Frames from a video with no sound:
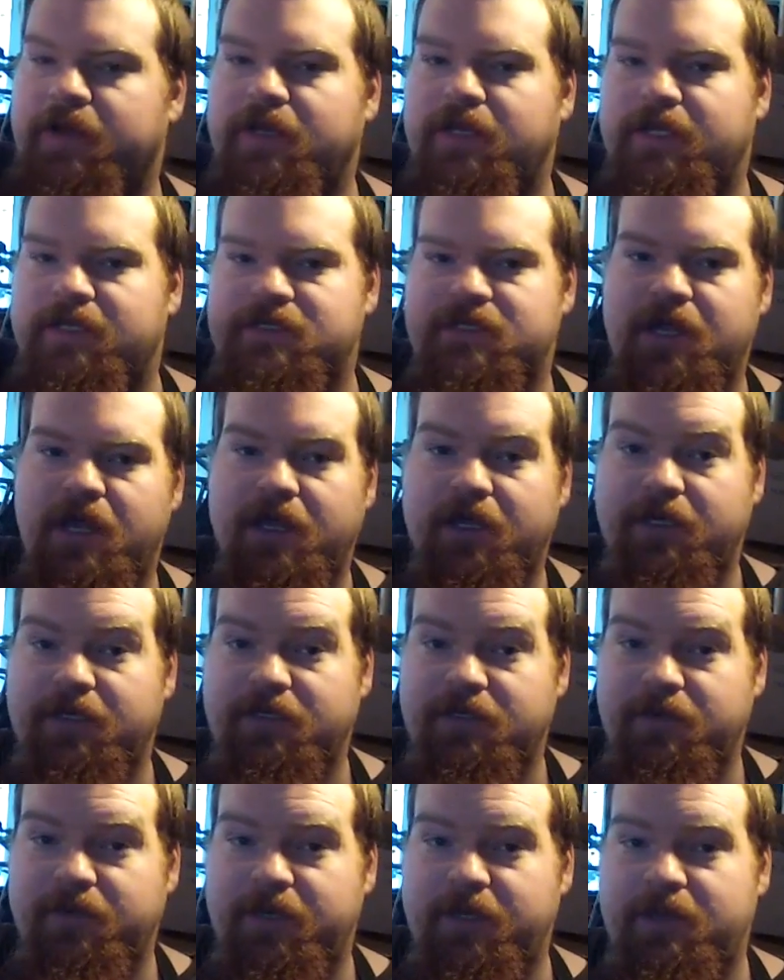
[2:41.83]
in, it's not going to
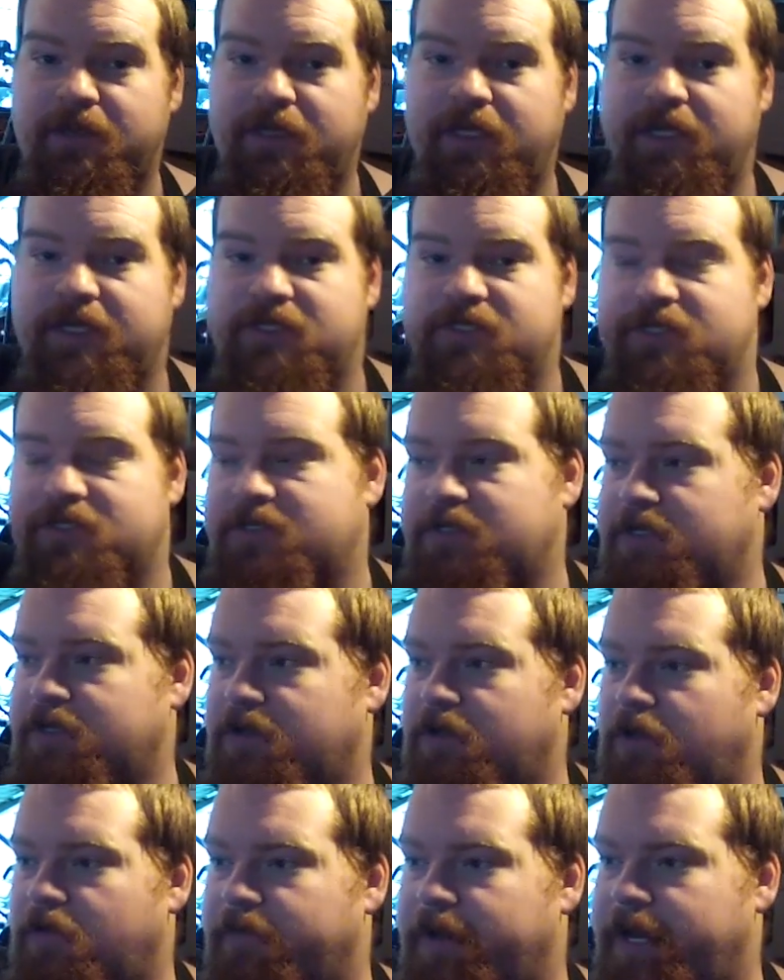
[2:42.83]
do anything. It's just going to
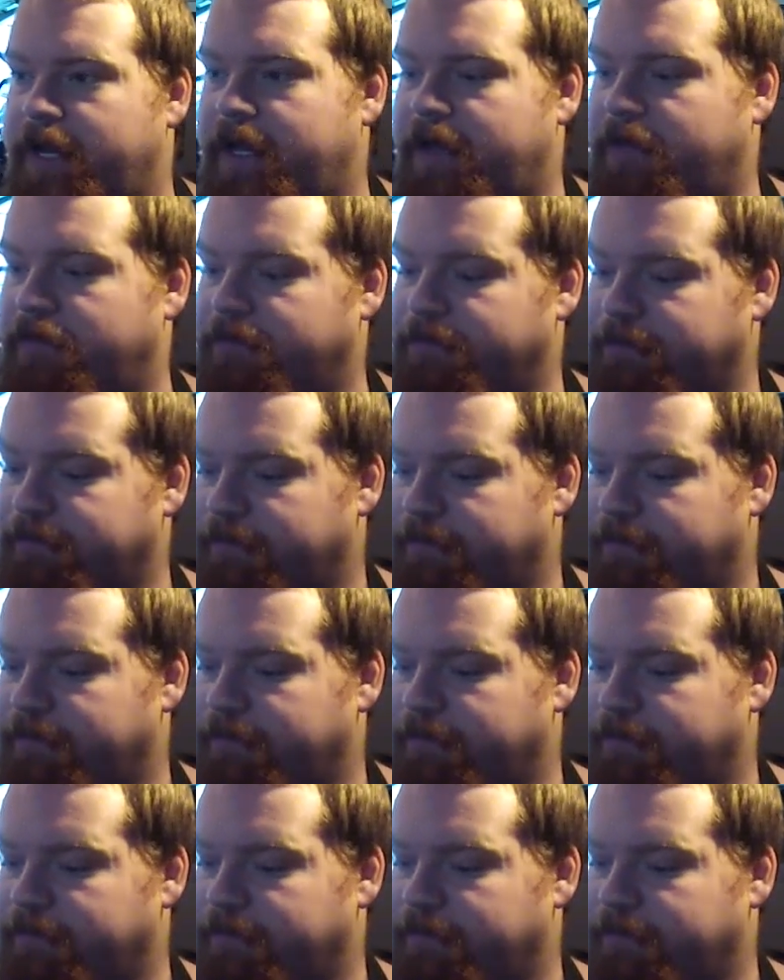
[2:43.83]
go right out.